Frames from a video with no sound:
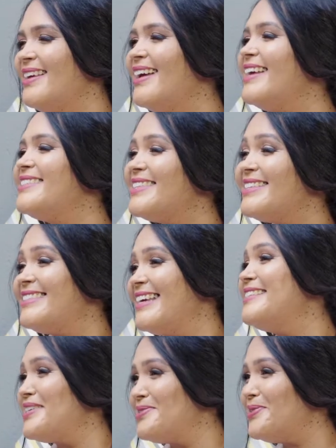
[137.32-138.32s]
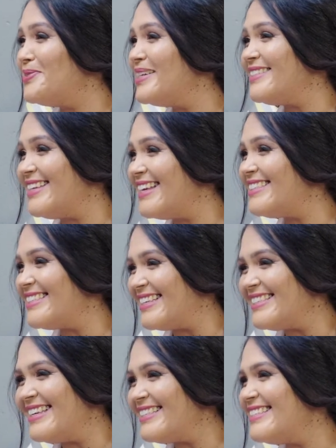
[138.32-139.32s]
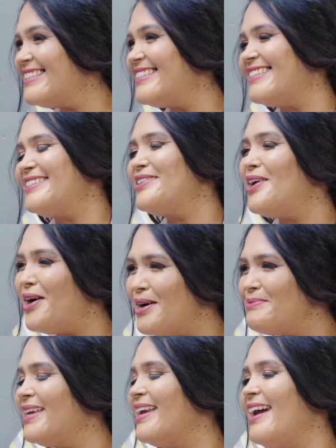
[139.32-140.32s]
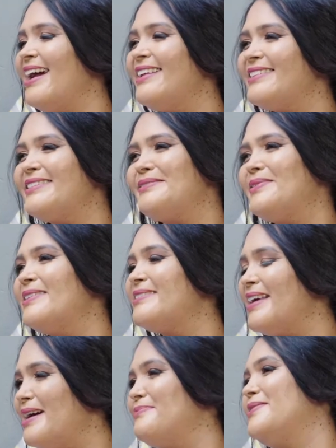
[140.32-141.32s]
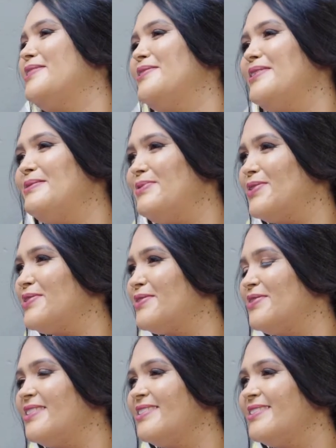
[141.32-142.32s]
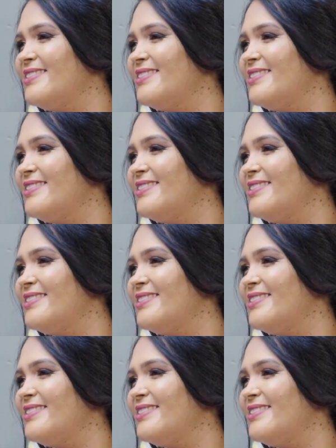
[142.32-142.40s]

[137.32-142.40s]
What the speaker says: It's the scent that always gets us, isn't it? Calming, and it smells absolutely beautiful.